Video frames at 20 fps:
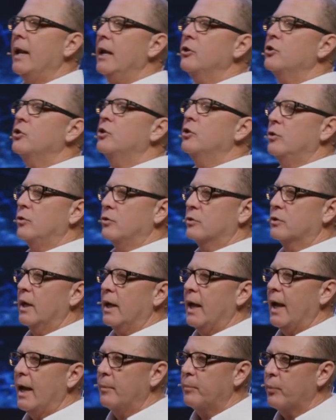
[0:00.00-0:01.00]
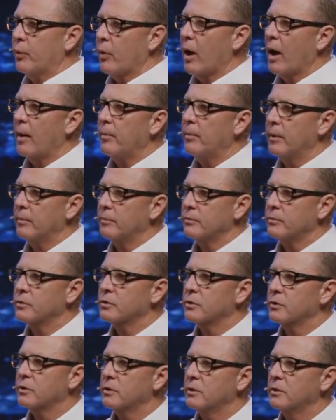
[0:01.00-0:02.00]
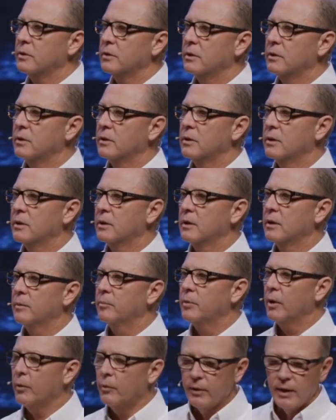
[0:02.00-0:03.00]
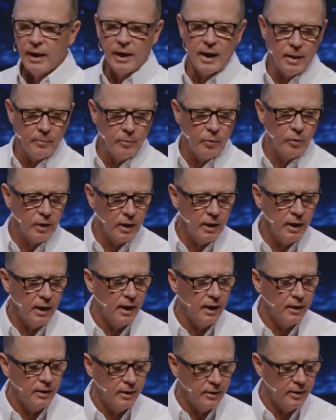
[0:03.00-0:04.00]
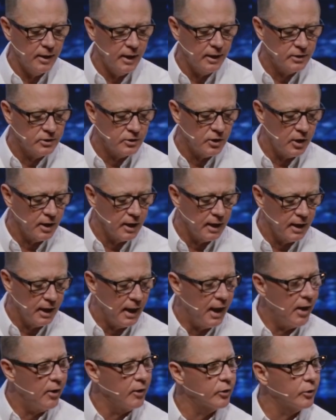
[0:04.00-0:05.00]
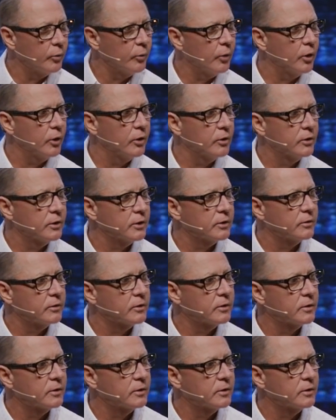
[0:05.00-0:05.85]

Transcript: issues, they had problems, but when they got born again, they started allowing the word to